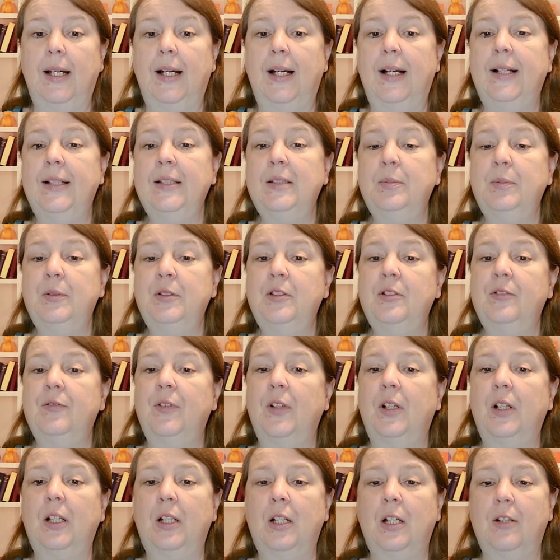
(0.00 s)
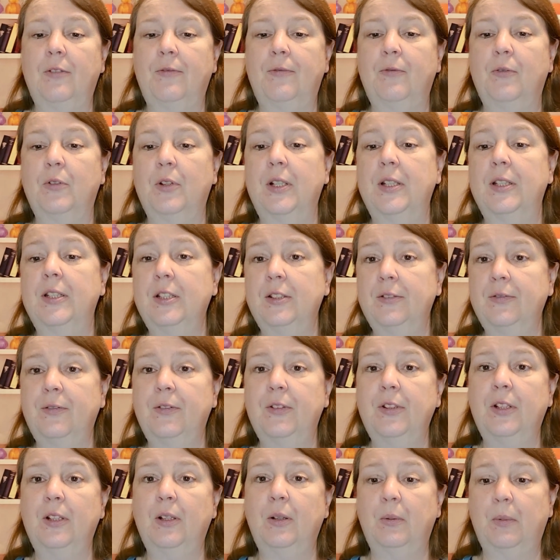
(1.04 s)
Ask Mr. Volkoff for a
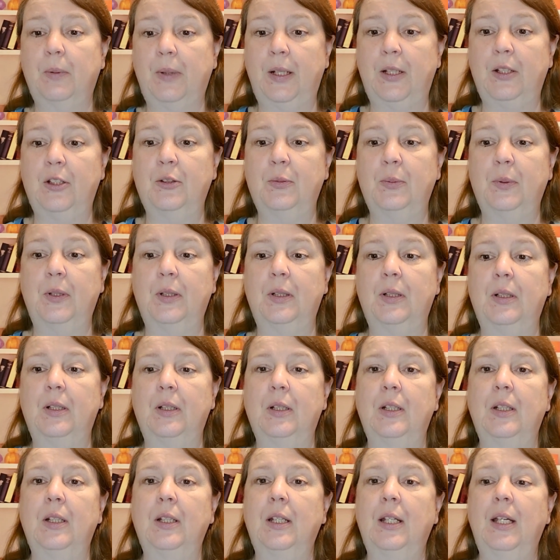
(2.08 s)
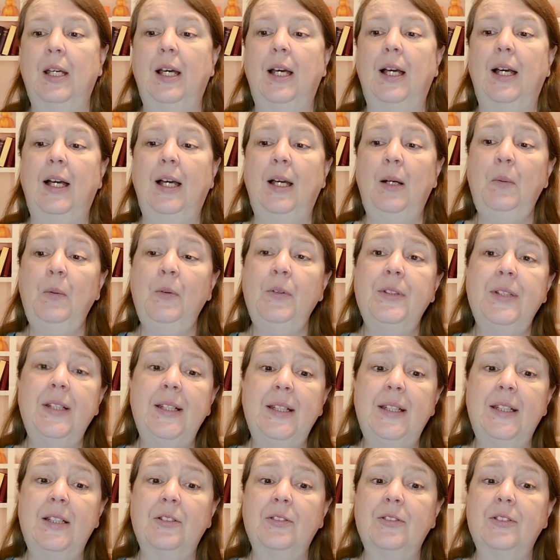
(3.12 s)
different arrangement. I will
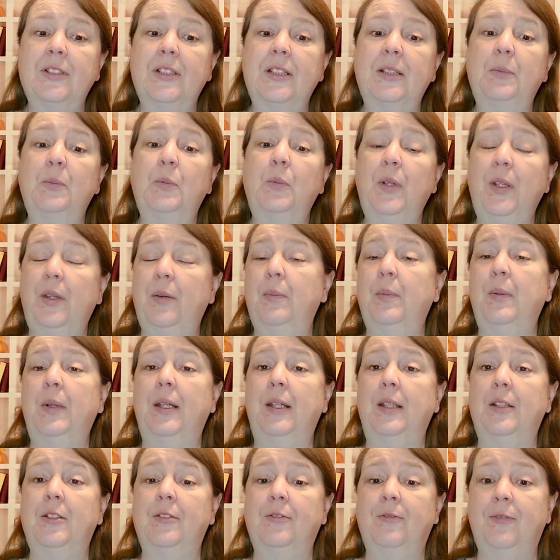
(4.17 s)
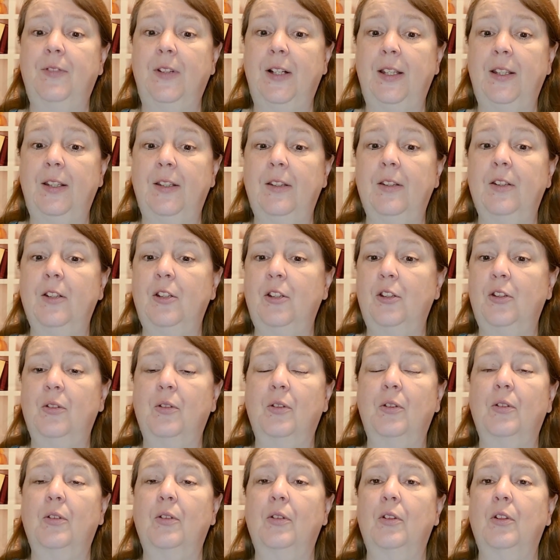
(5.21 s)
take Kilty with me to find the
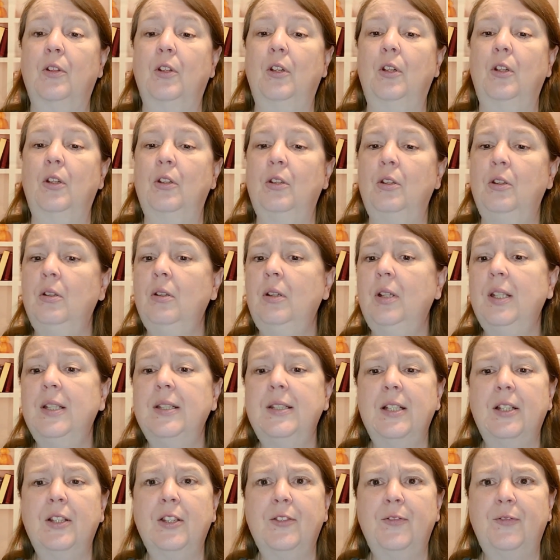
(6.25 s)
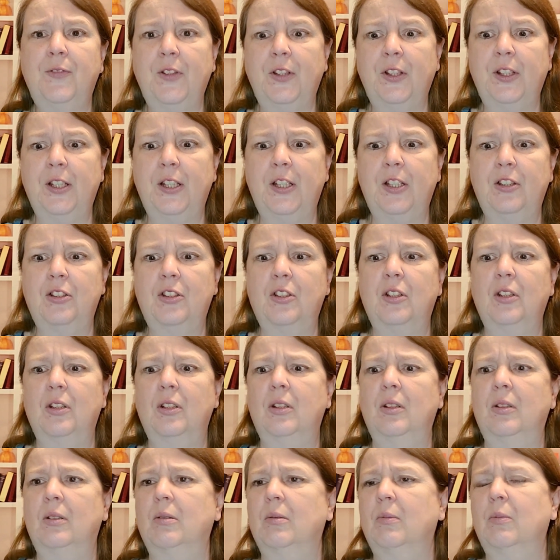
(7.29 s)
cure. You can tell the village
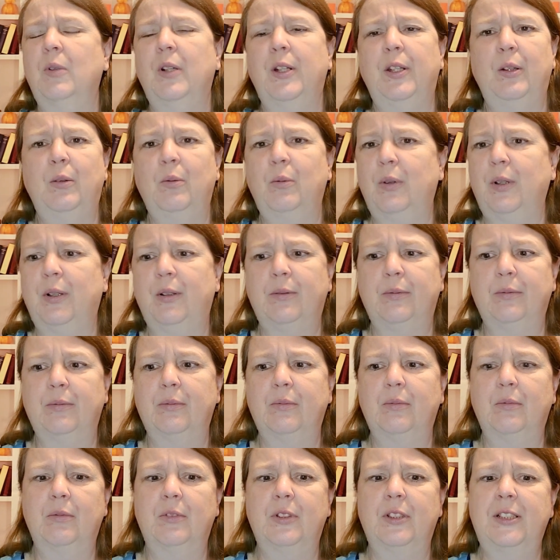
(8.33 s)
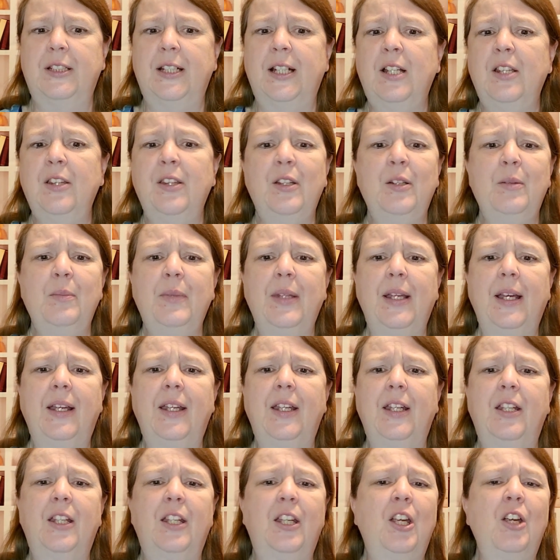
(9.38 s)
what you will. Tell them that
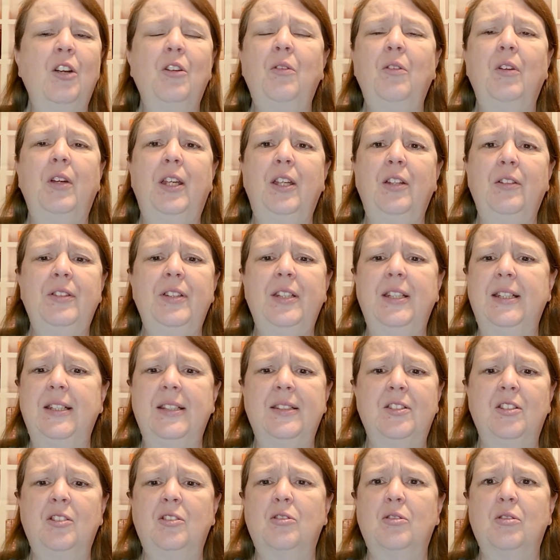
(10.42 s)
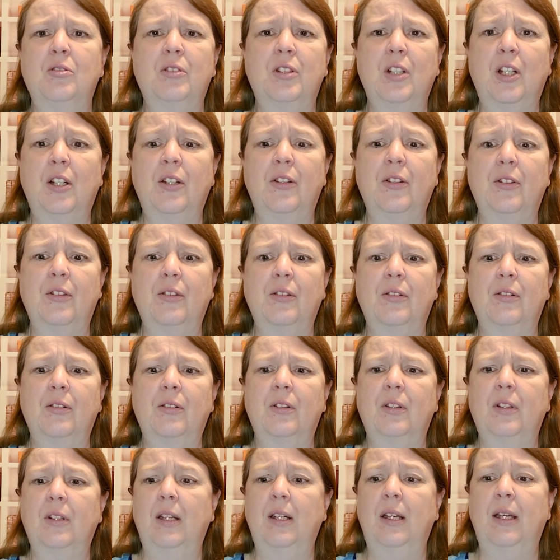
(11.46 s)
Kilty isn't your daughter.
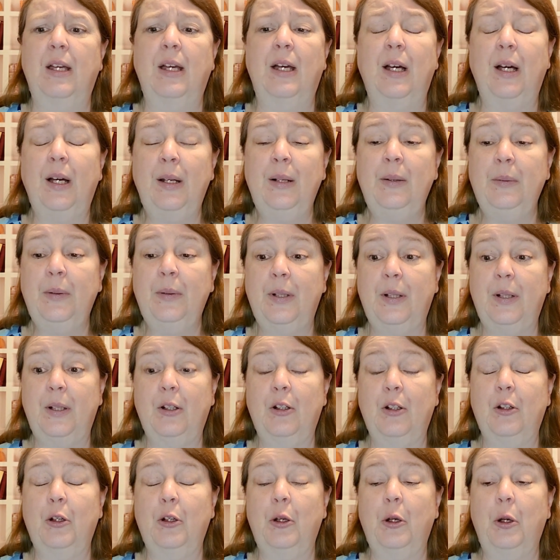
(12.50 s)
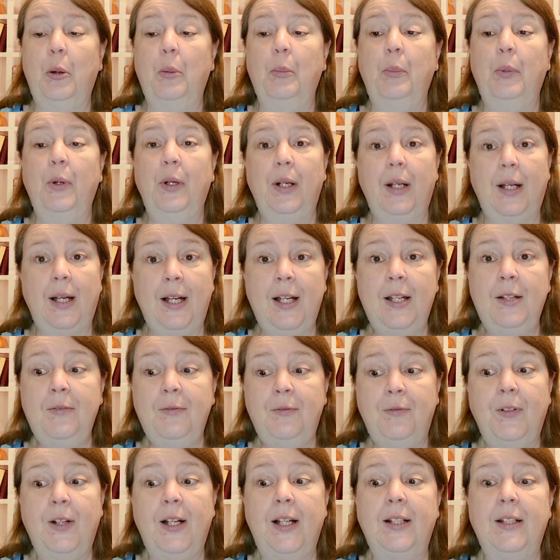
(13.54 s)
I don't care, but I'm
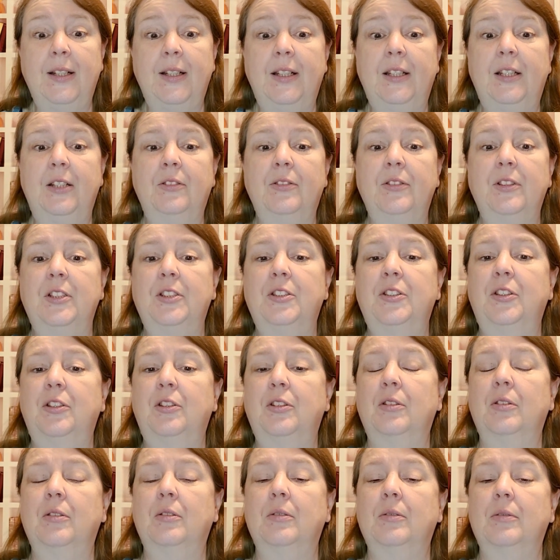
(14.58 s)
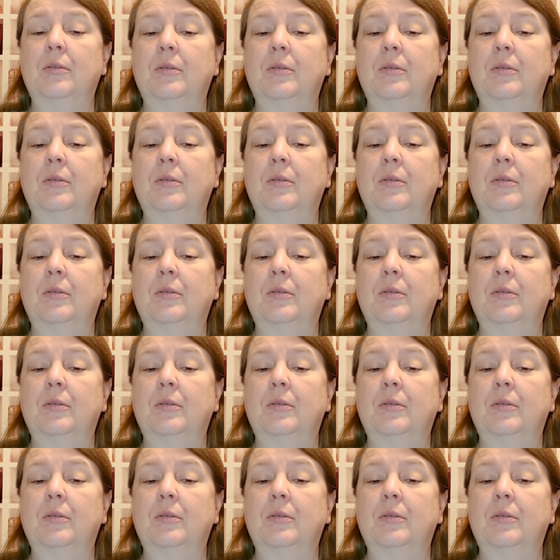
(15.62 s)
finding Kilty's cure.